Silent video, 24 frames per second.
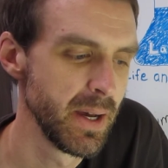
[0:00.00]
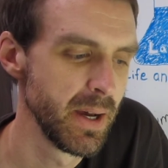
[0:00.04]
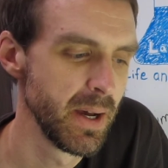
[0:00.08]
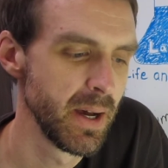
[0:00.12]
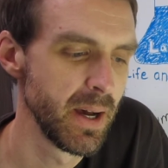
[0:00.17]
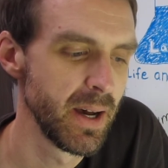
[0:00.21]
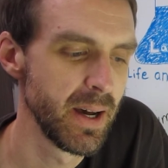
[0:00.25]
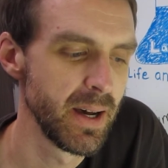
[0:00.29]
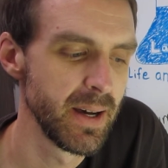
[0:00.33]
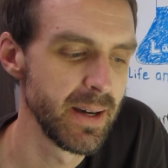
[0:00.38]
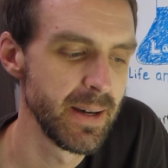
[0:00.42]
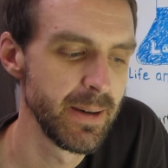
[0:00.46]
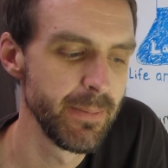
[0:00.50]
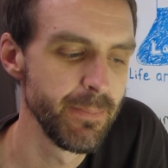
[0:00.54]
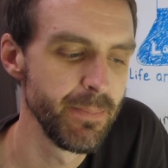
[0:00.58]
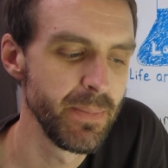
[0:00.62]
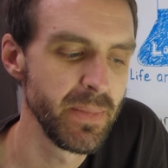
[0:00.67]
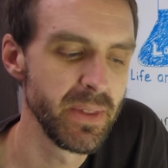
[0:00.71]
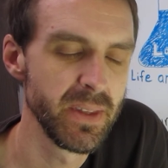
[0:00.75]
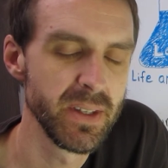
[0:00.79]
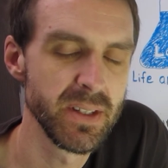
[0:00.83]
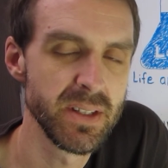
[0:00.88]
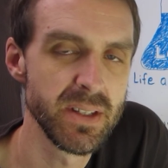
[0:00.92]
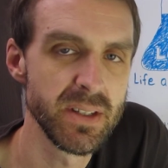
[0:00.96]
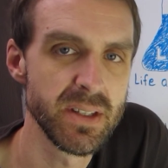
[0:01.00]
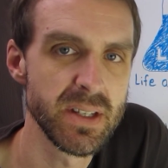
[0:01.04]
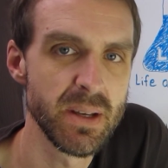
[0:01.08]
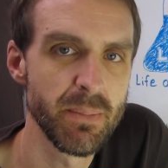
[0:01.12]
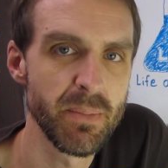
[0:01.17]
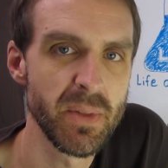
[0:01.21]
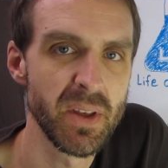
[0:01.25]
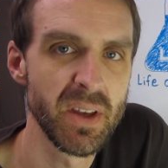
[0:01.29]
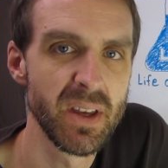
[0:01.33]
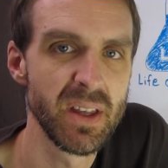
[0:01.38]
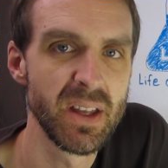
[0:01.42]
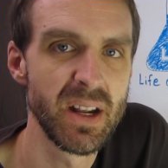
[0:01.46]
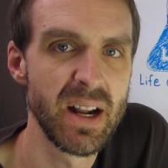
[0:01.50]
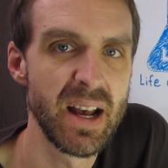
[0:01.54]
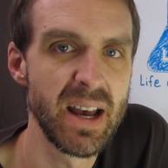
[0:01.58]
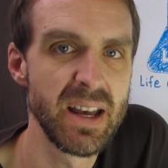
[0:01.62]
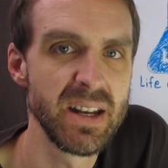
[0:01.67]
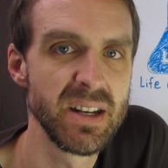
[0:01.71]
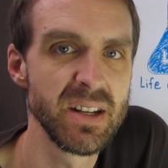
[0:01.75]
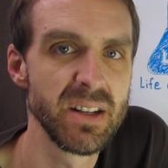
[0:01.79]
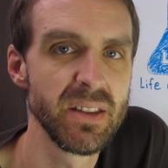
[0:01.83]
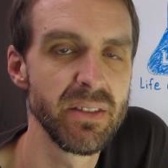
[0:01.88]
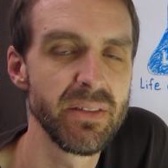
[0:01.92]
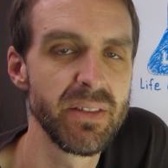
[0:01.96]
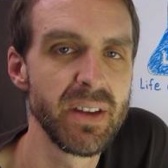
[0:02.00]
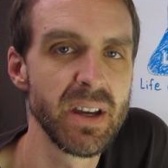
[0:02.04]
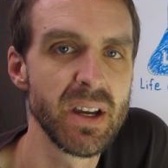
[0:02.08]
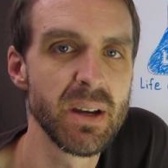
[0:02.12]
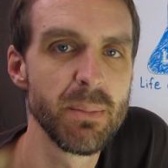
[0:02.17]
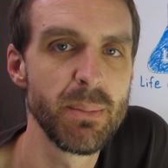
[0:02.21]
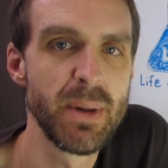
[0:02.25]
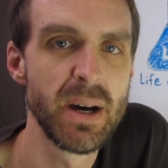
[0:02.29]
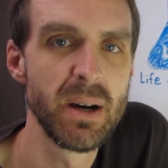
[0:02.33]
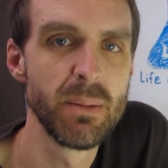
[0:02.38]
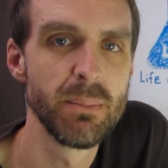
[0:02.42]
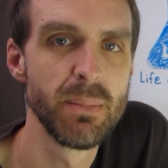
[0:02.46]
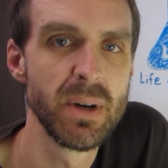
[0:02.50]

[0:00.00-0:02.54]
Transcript: Um, this is something that I didn't think about